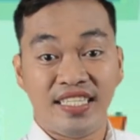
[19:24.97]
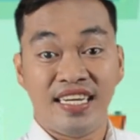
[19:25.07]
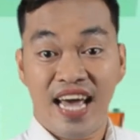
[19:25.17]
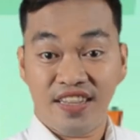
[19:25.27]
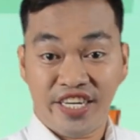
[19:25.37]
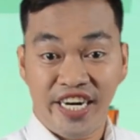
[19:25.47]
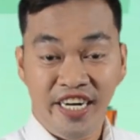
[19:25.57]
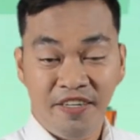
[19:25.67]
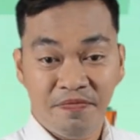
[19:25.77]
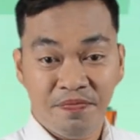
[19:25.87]

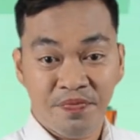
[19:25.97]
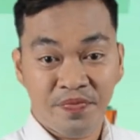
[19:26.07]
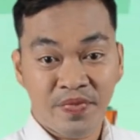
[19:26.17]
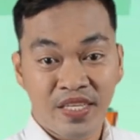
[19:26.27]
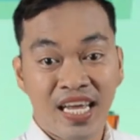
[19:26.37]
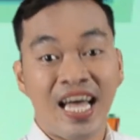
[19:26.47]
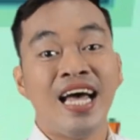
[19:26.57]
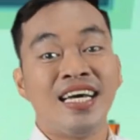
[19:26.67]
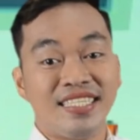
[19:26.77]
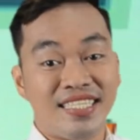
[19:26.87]
letter
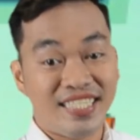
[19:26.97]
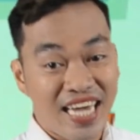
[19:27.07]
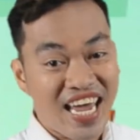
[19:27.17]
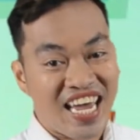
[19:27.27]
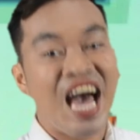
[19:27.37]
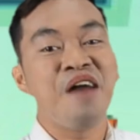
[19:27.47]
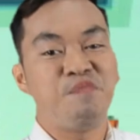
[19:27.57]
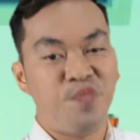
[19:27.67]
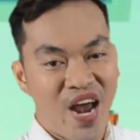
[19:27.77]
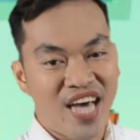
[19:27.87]
C.
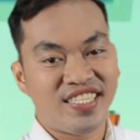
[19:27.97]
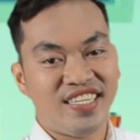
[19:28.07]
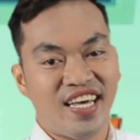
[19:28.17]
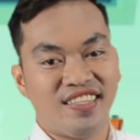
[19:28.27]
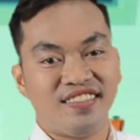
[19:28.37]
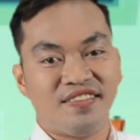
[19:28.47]
President.